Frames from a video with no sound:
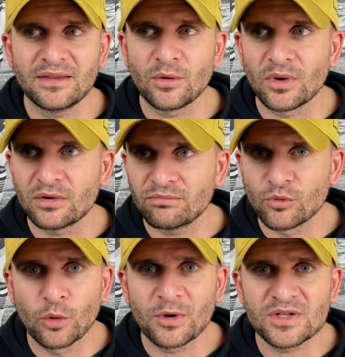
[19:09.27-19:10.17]
There were
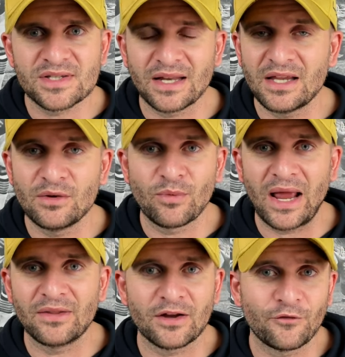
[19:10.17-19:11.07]
rumors that he
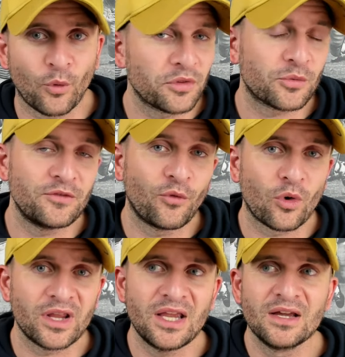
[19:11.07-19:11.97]
ran like a four three
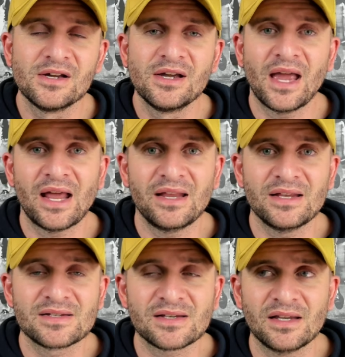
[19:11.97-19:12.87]
forty at
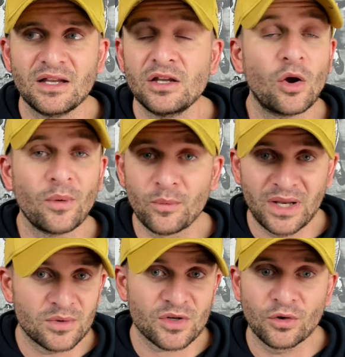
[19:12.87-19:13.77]
his, you know, when
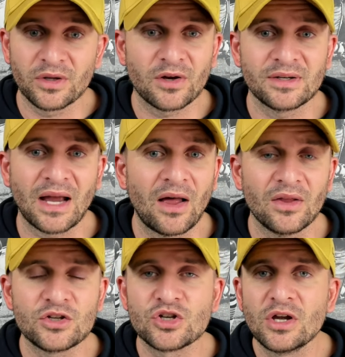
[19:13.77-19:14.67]
he was earlier in
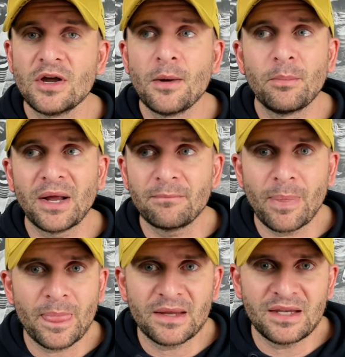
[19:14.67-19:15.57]
college, but
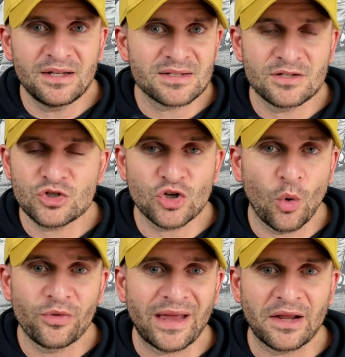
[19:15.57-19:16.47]
he doesn't
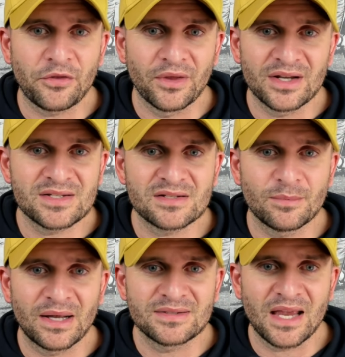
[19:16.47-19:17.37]
show that
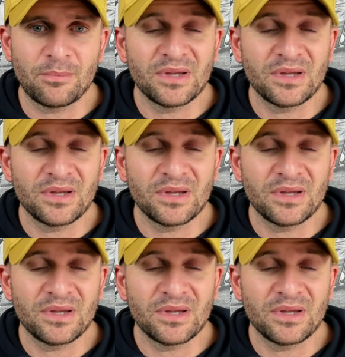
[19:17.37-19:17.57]
athleticism on tape.